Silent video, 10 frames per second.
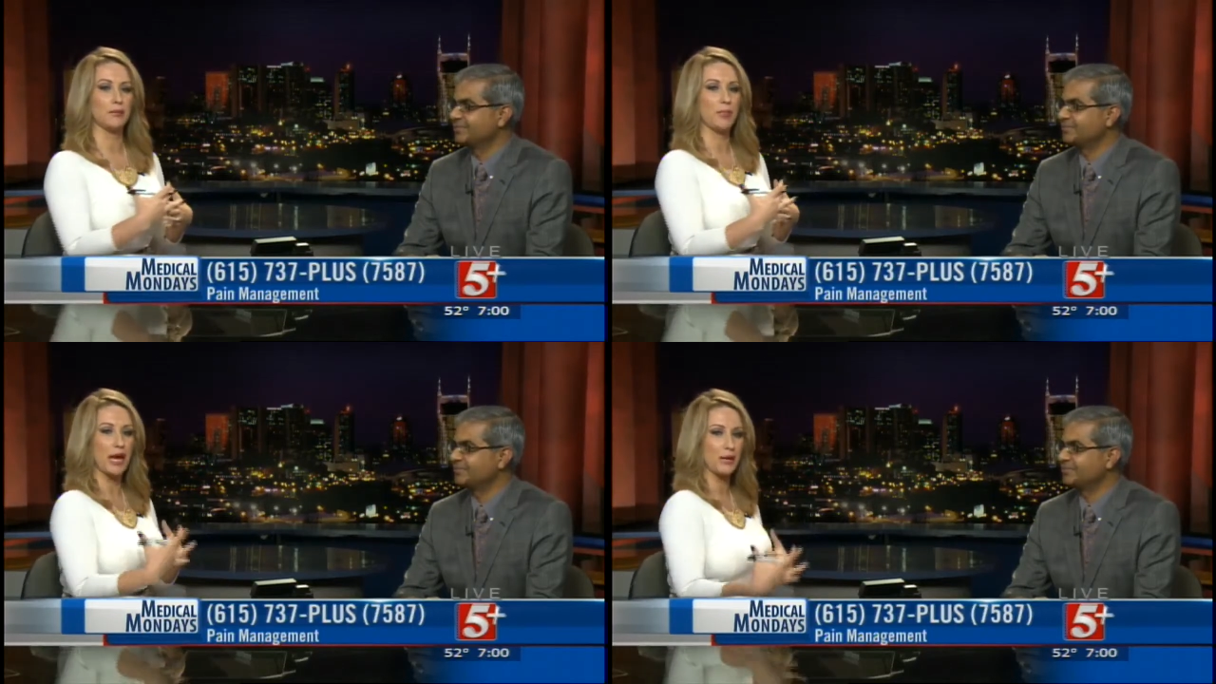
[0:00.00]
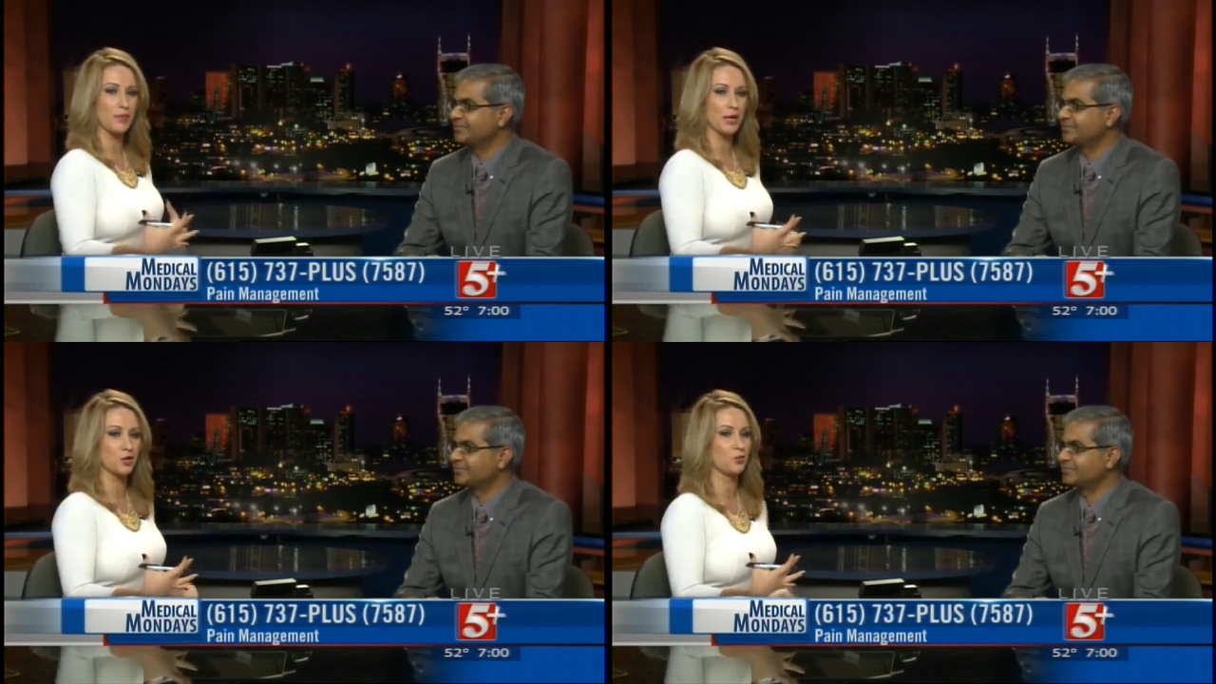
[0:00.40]
Speaker 1: pain
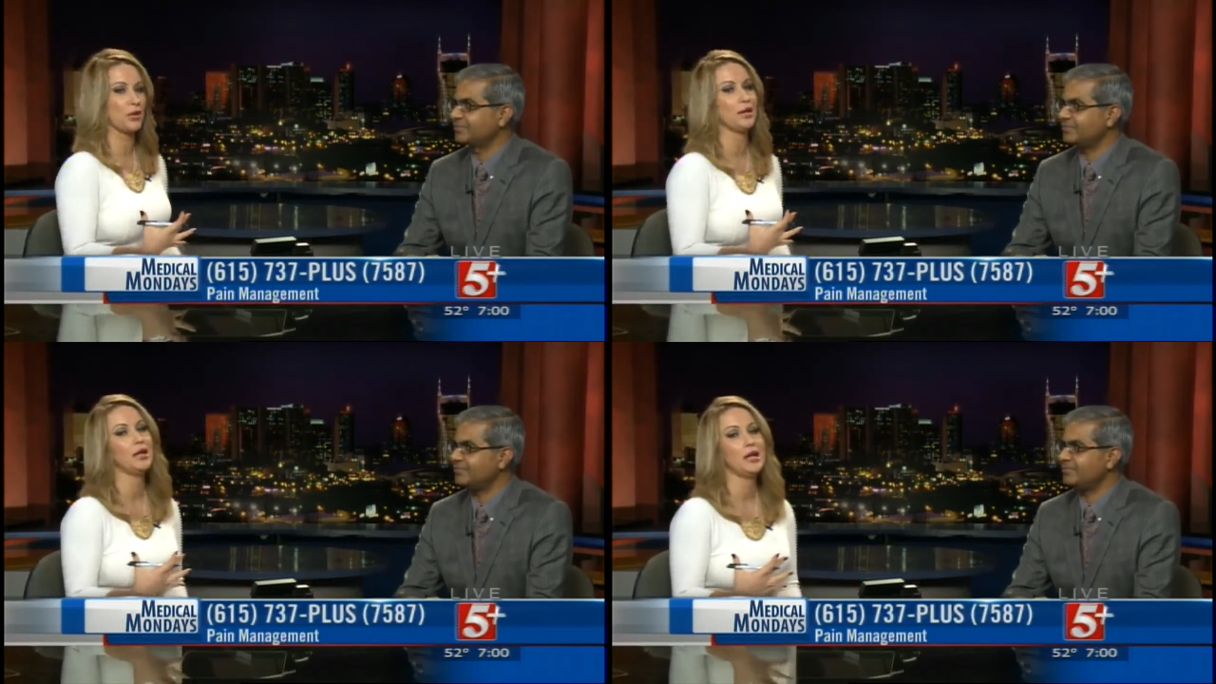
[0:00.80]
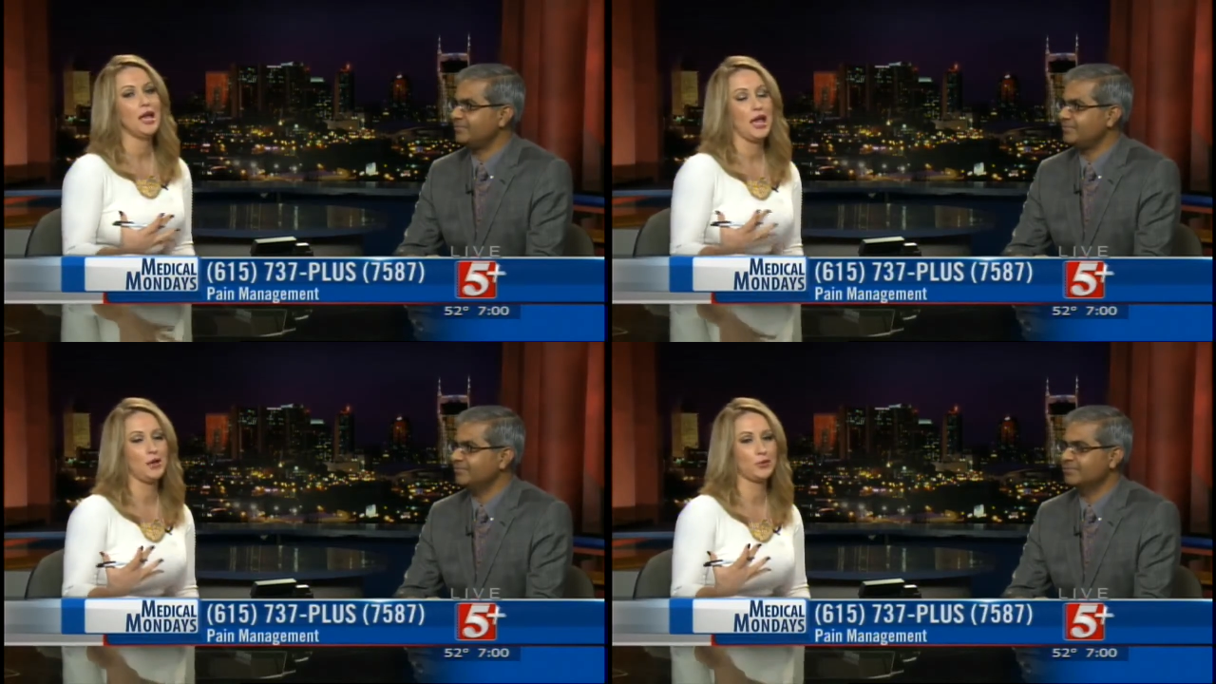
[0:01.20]
management
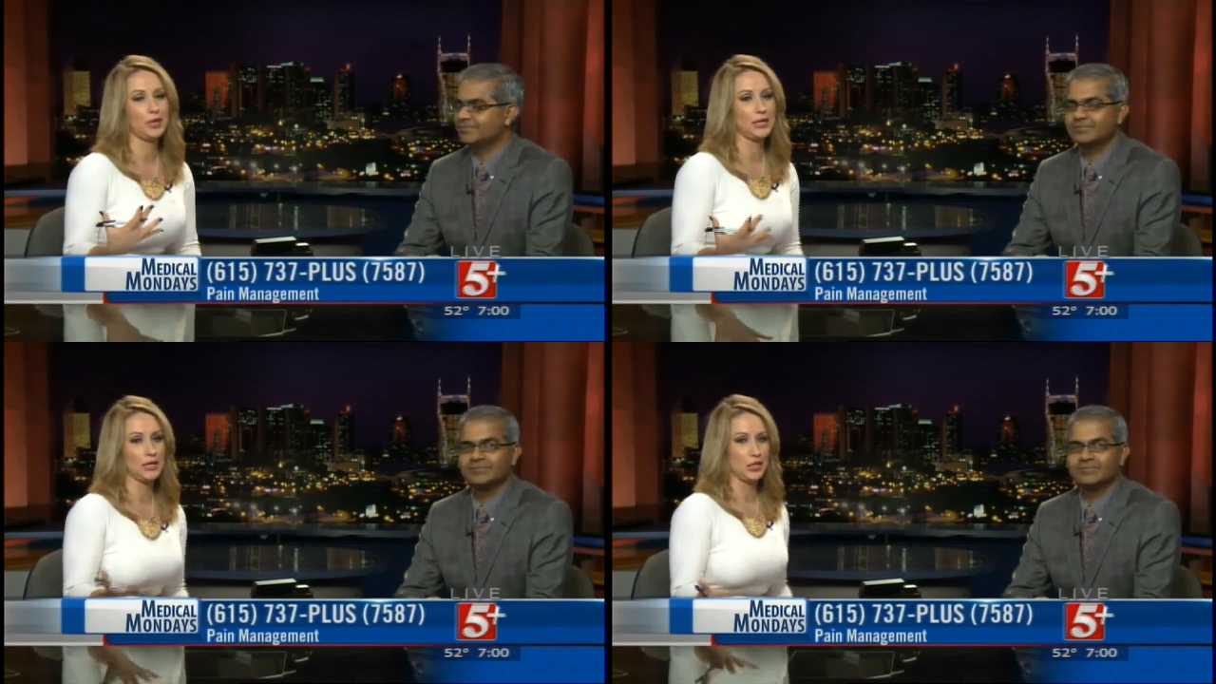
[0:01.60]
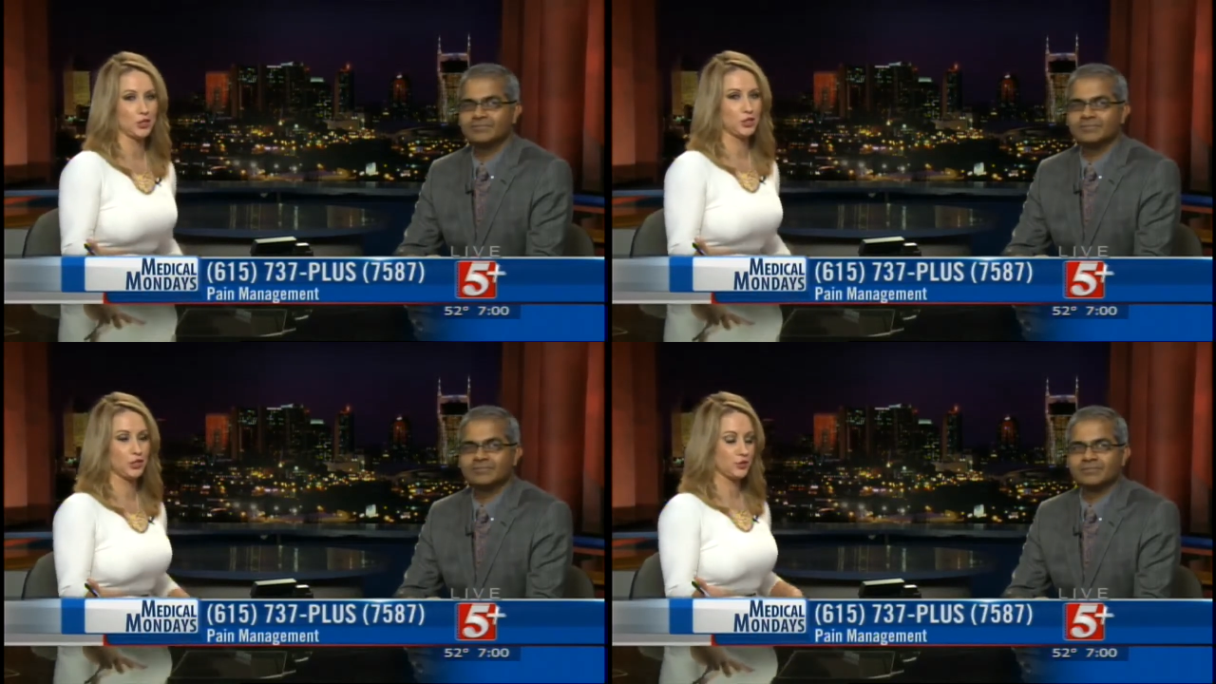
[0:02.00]
and related
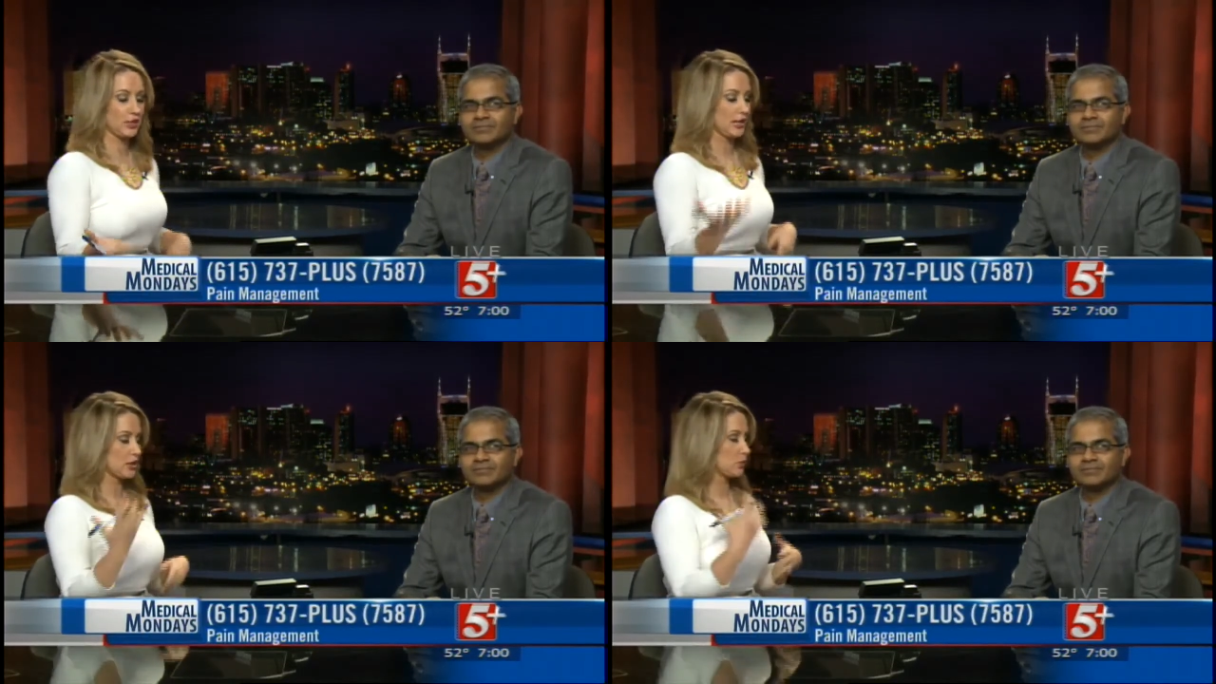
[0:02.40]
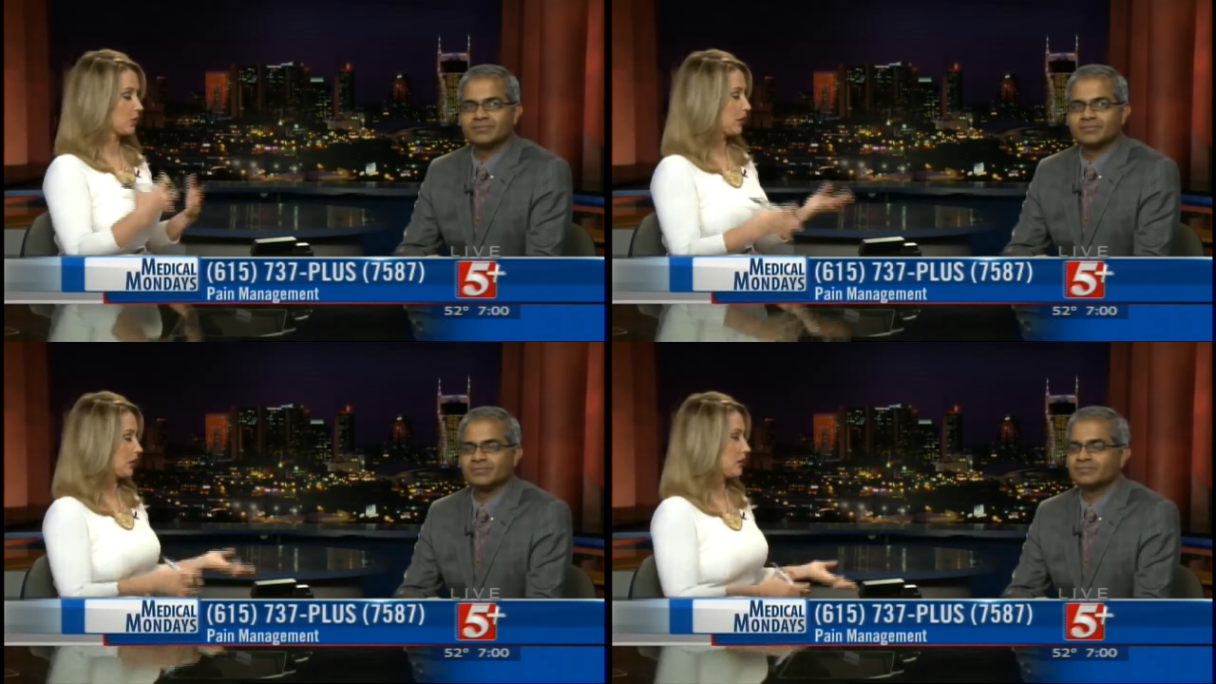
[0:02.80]
issues. And I guess we'll
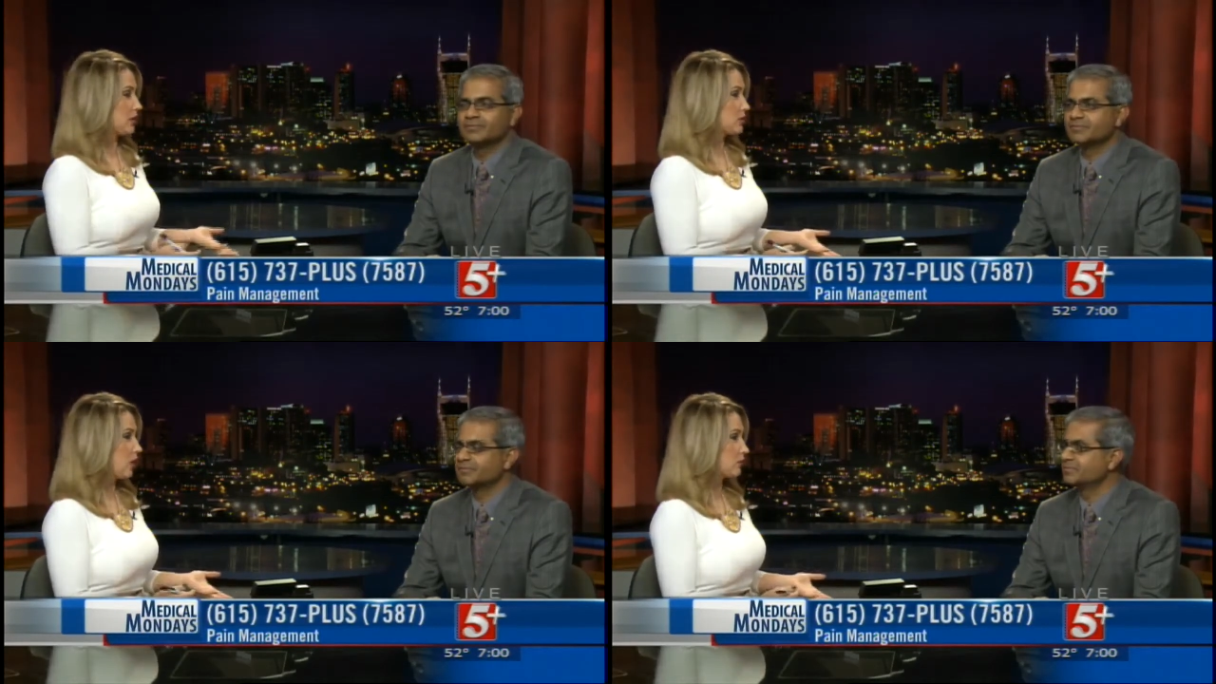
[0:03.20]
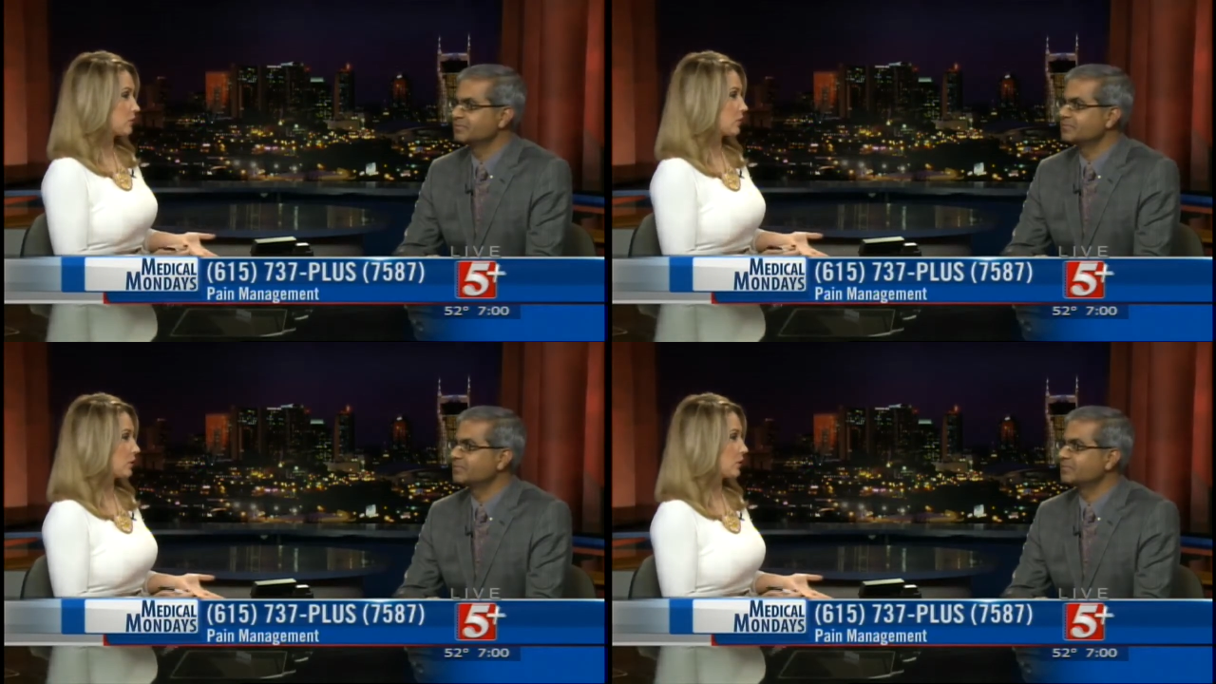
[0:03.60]
kick things off starting